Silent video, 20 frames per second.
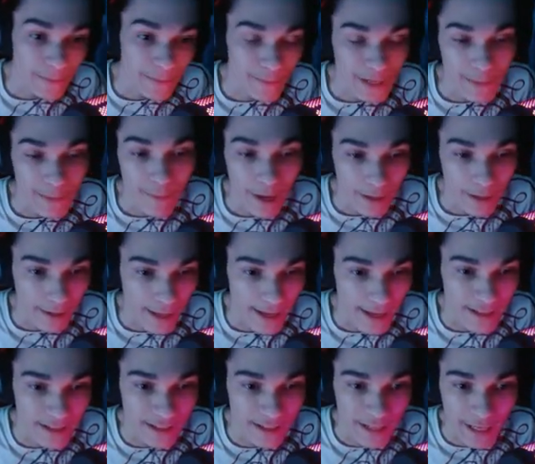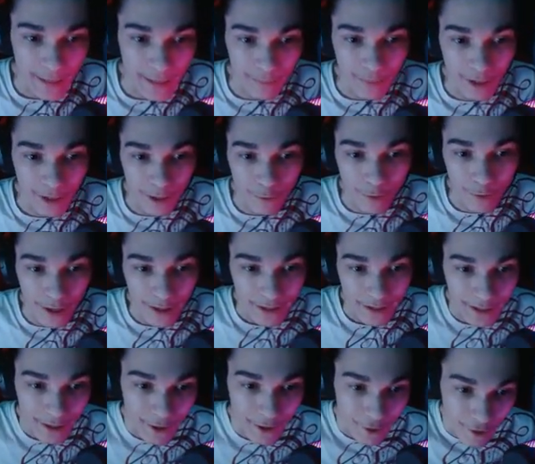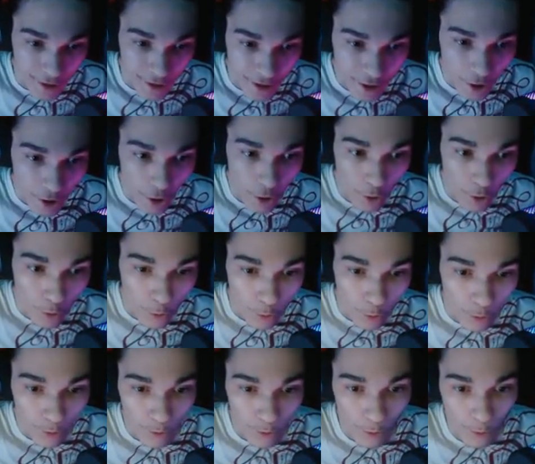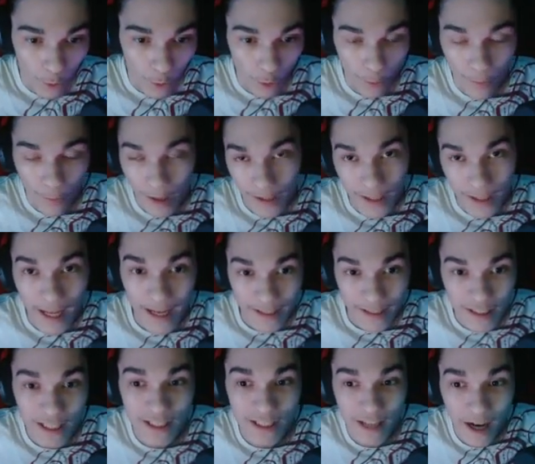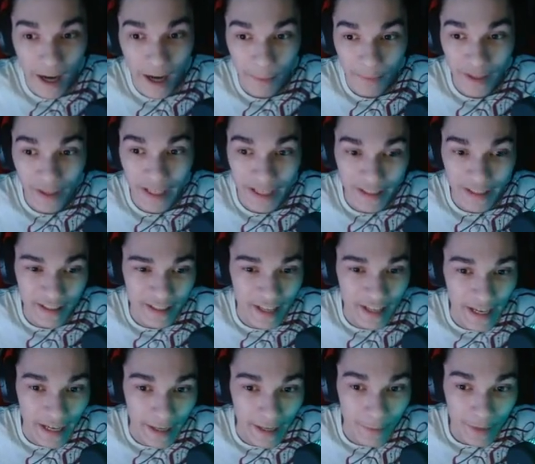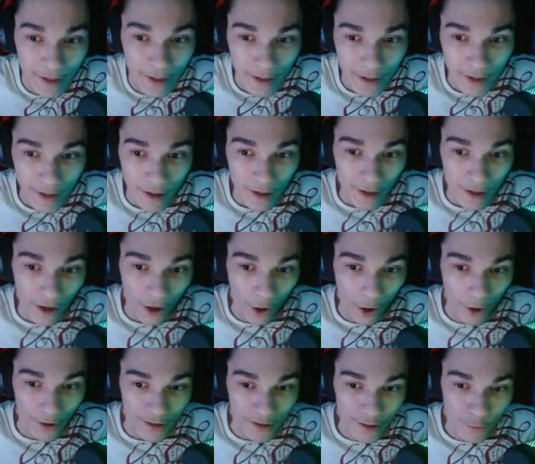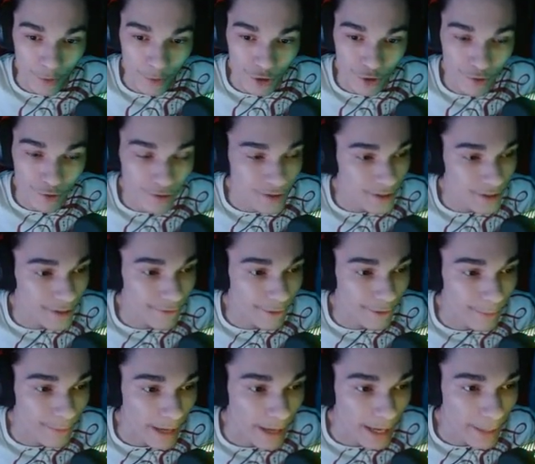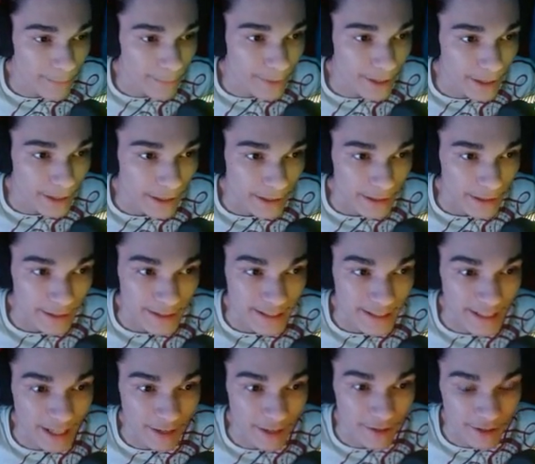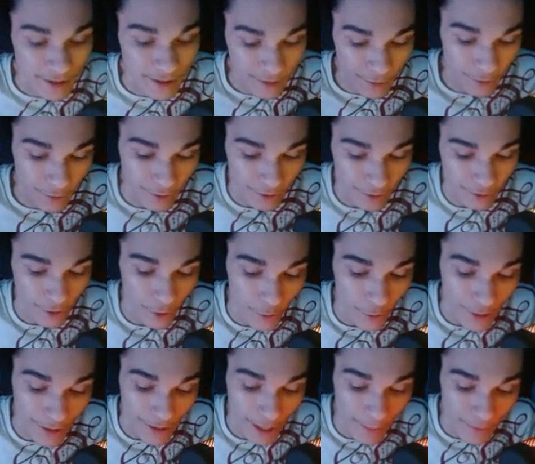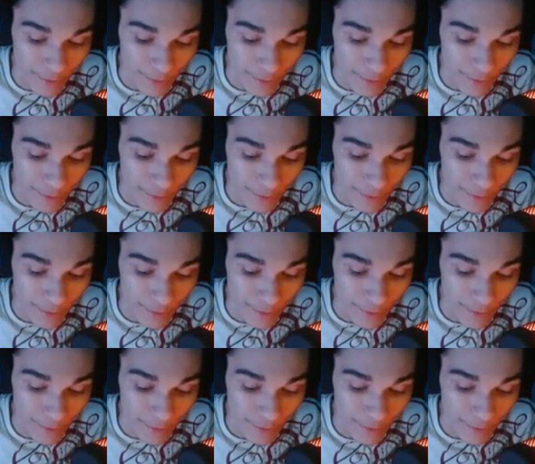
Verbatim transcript: be my last gameplay right here. So, or my last time playing this game. Alright, so we choose a different map. Let's see how this is going to go. And I'm